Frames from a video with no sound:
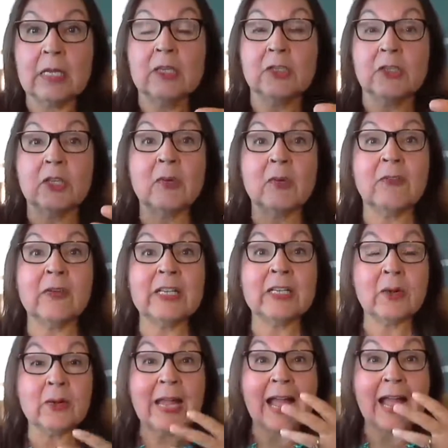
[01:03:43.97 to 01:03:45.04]
So if we
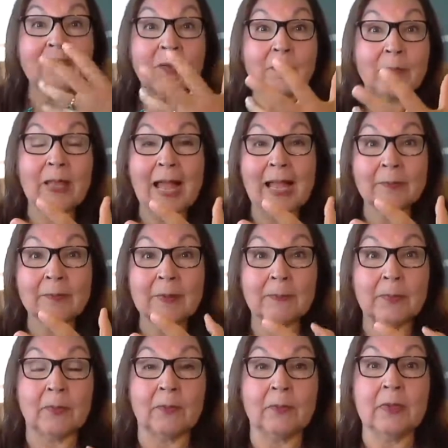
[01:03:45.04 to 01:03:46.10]
don't have the black
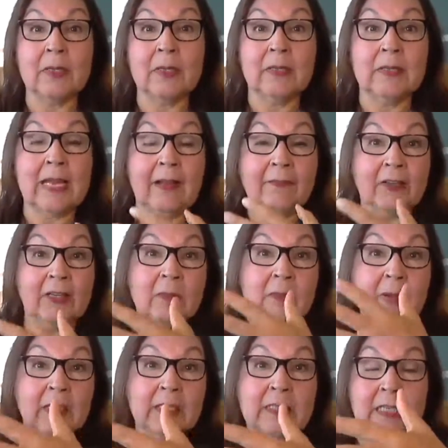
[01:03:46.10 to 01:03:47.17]
people, the African
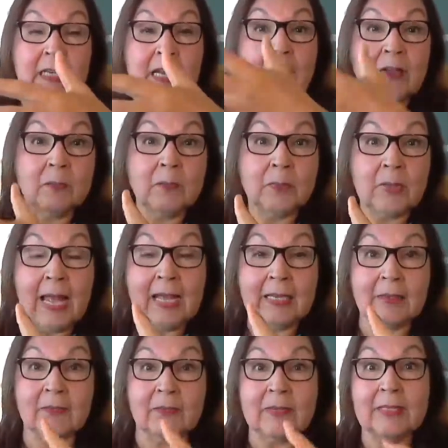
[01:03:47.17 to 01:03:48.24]
Americans, and
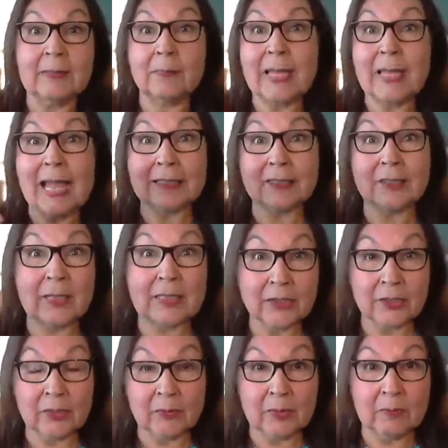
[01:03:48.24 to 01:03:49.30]
the black
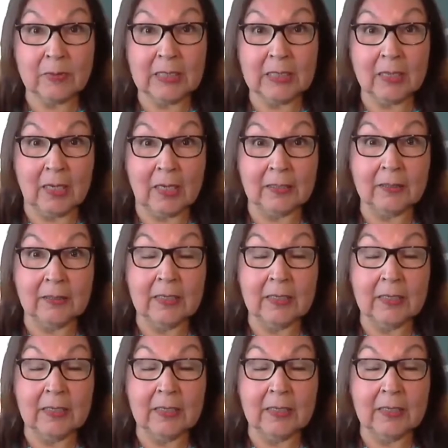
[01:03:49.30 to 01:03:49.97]
direction would be gone.